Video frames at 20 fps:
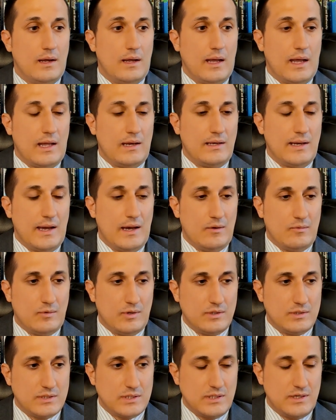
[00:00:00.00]
And now,
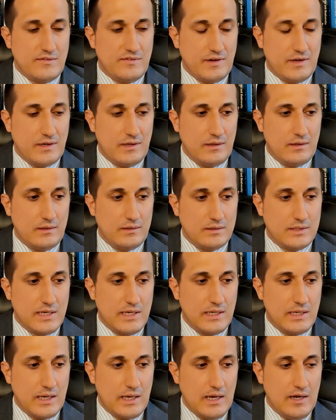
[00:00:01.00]
if I
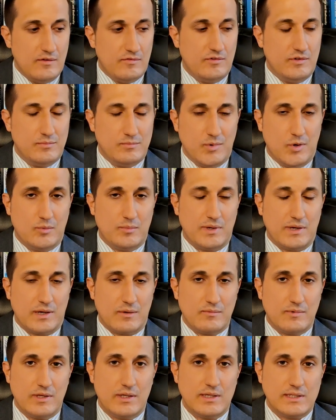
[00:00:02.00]
take every moment
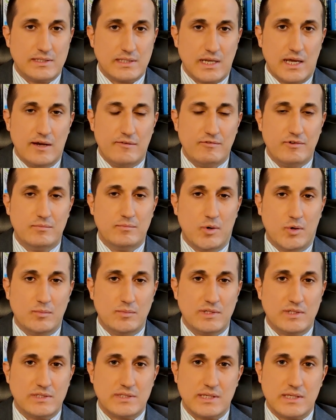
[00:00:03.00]
and realize that every
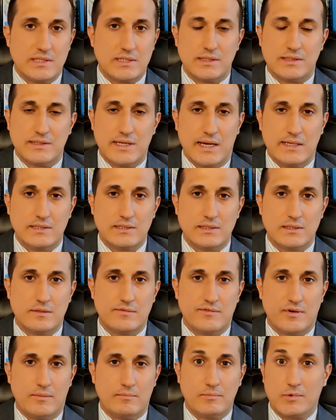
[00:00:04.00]
moment is a test
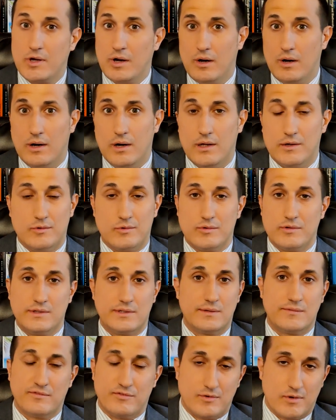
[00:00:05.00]
from God, or
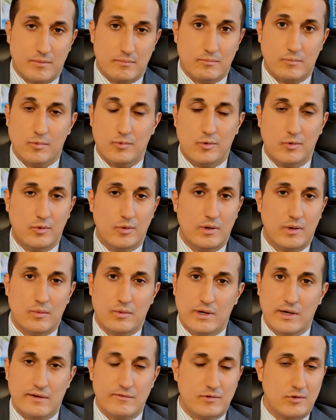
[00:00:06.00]
from
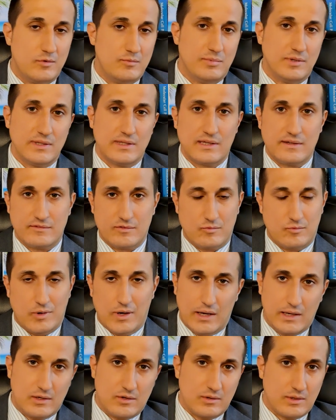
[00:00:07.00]
whatever you believe of
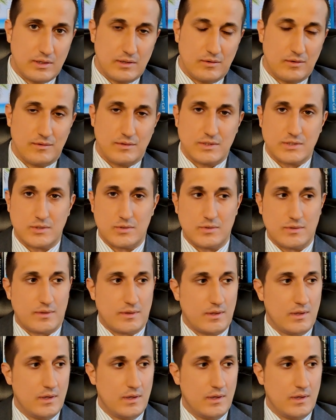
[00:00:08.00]
why you're here on this earth,